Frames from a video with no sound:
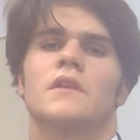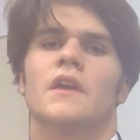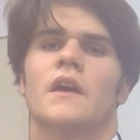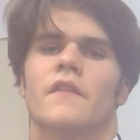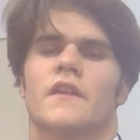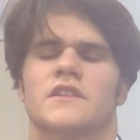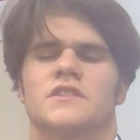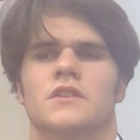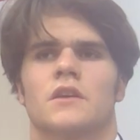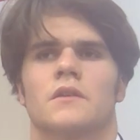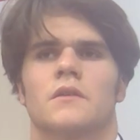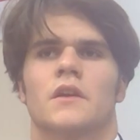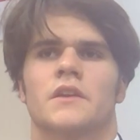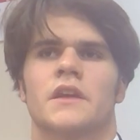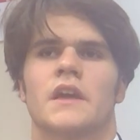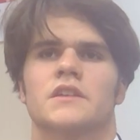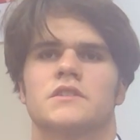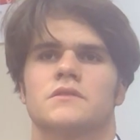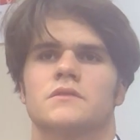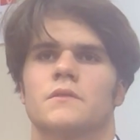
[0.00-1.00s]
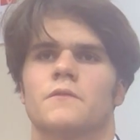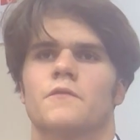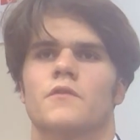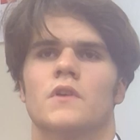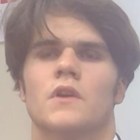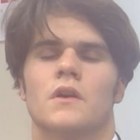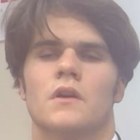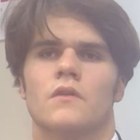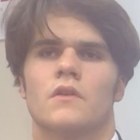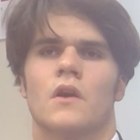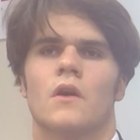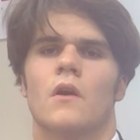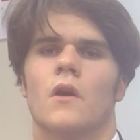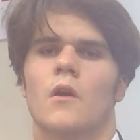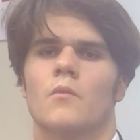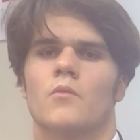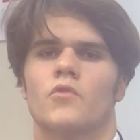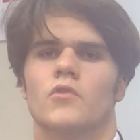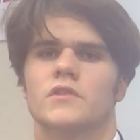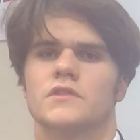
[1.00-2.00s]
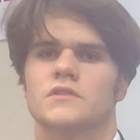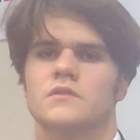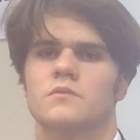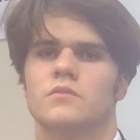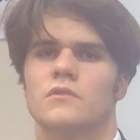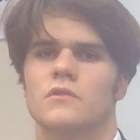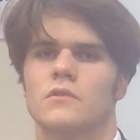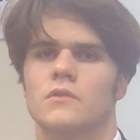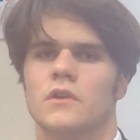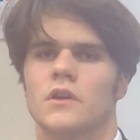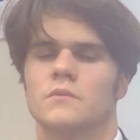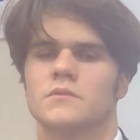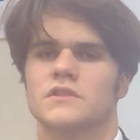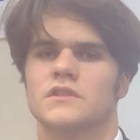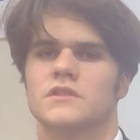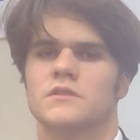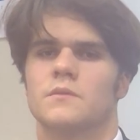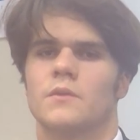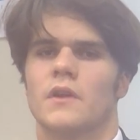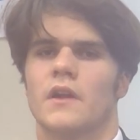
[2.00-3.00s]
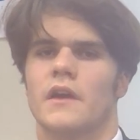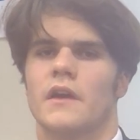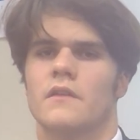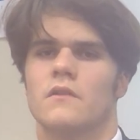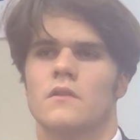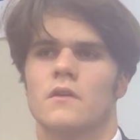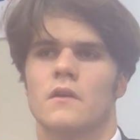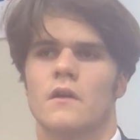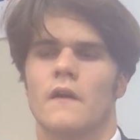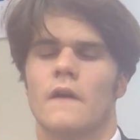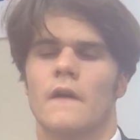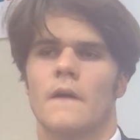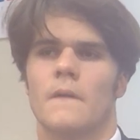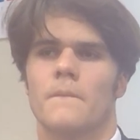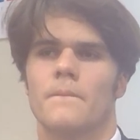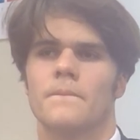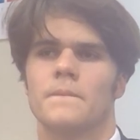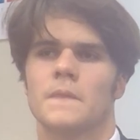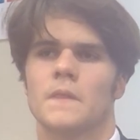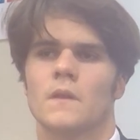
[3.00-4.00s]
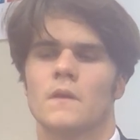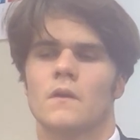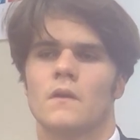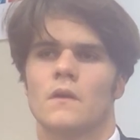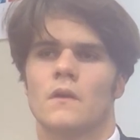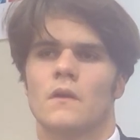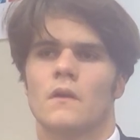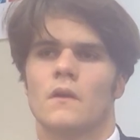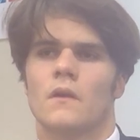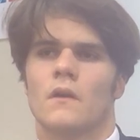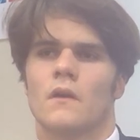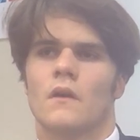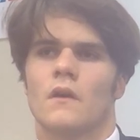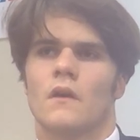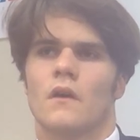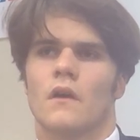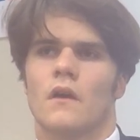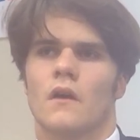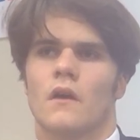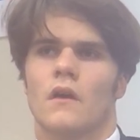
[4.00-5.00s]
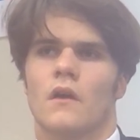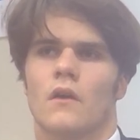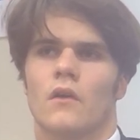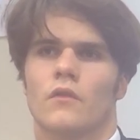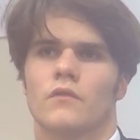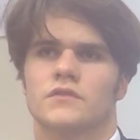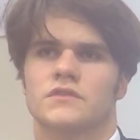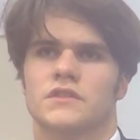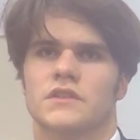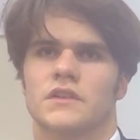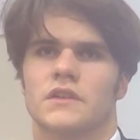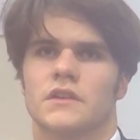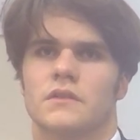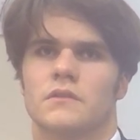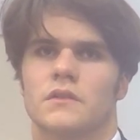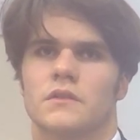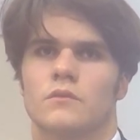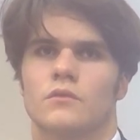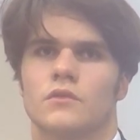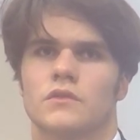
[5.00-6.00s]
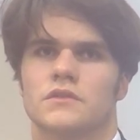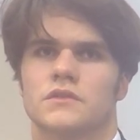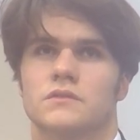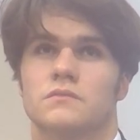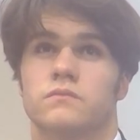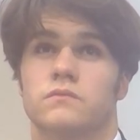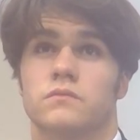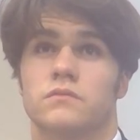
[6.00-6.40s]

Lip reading: yeah, there's I guess the harm principle comes into play. That obviously it was